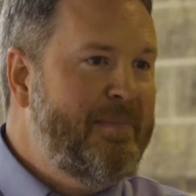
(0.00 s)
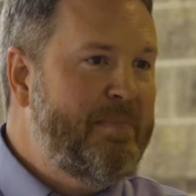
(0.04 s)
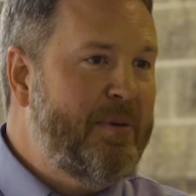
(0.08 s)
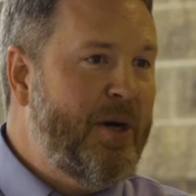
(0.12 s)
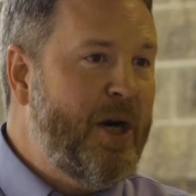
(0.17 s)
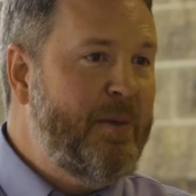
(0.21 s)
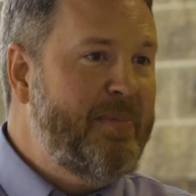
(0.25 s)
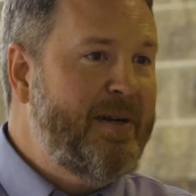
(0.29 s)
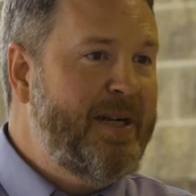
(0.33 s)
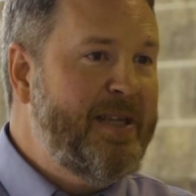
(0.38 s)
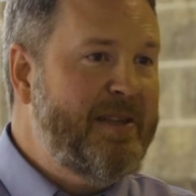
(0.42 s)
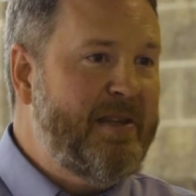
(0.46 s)

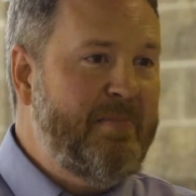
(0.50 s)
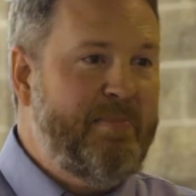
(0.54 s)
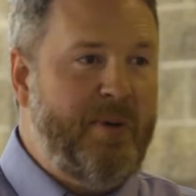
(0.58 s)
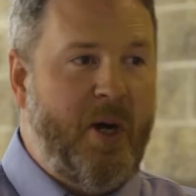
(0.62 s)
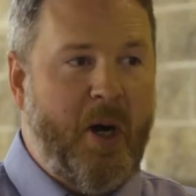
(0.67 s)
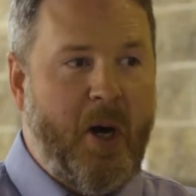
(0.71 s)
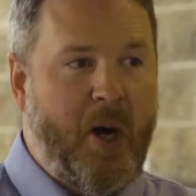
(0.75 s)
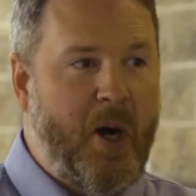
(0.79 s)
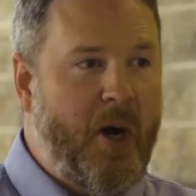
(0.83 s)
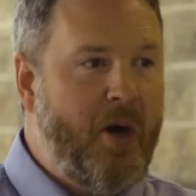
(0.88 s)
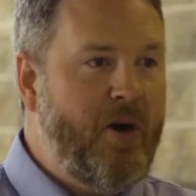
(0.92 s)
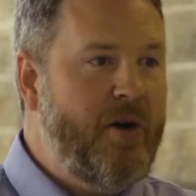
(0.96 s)
bourbon at the
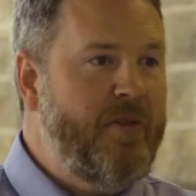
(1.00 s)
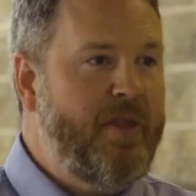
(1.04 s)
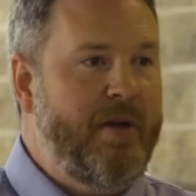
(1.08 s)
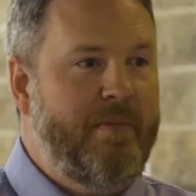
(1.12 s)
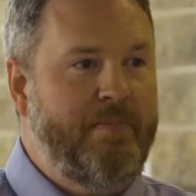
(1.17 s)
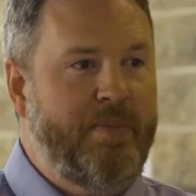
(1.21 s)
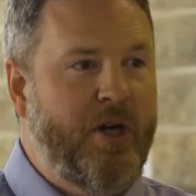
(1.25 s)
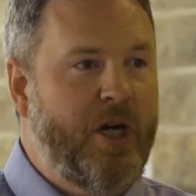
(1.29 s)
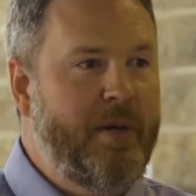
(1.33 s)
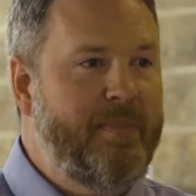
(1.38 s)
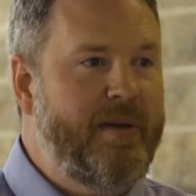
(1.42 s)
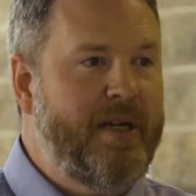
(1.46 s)
bar or
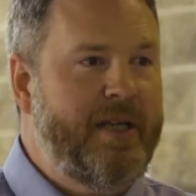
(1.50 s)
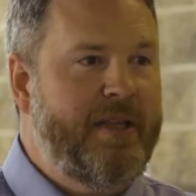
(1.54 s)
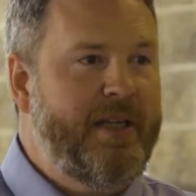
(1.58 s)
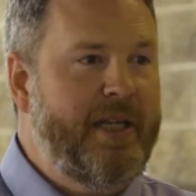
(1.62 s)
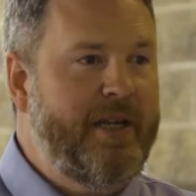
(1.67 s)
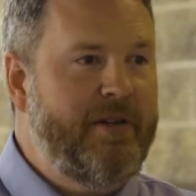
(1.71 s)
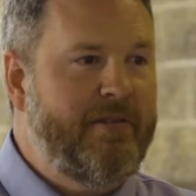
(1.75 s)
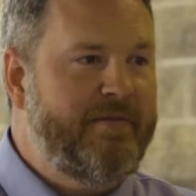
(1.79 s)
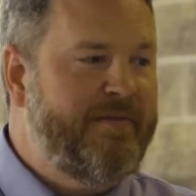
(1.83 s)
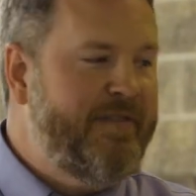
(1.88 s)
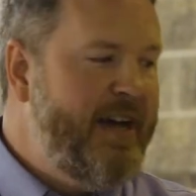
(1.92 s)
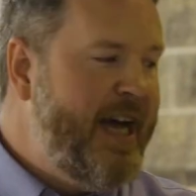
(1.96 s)
the bourbon in
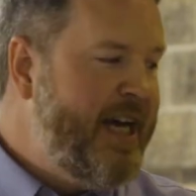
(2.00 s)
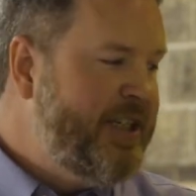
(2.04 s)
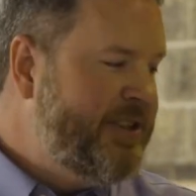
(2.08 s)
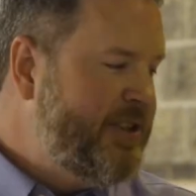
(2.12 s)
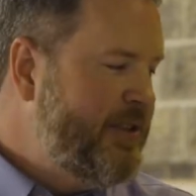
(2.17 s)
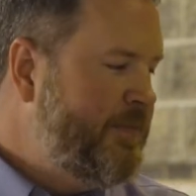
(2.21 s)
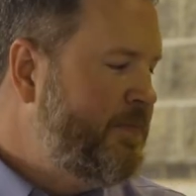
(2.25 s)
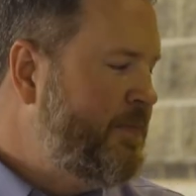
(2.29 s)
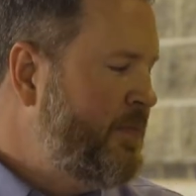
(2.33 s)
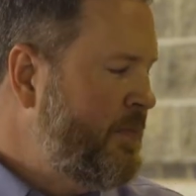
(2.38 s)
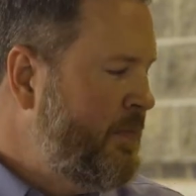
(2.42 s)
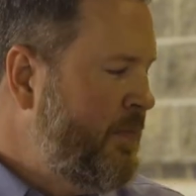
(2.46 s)
the old
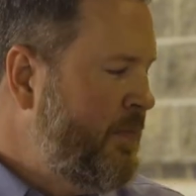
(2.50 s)
fashioned.